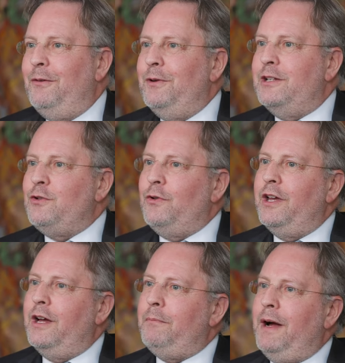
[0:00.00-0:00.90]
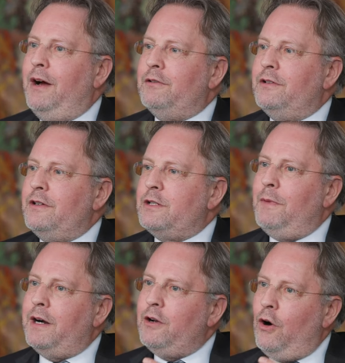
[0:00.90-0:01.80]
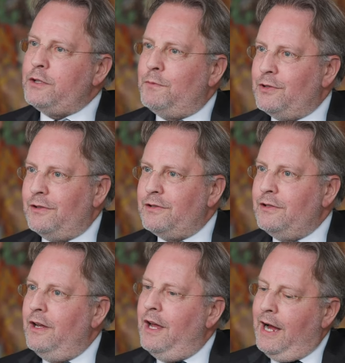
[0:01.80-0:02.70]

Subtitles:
We're talking about smart hospitals.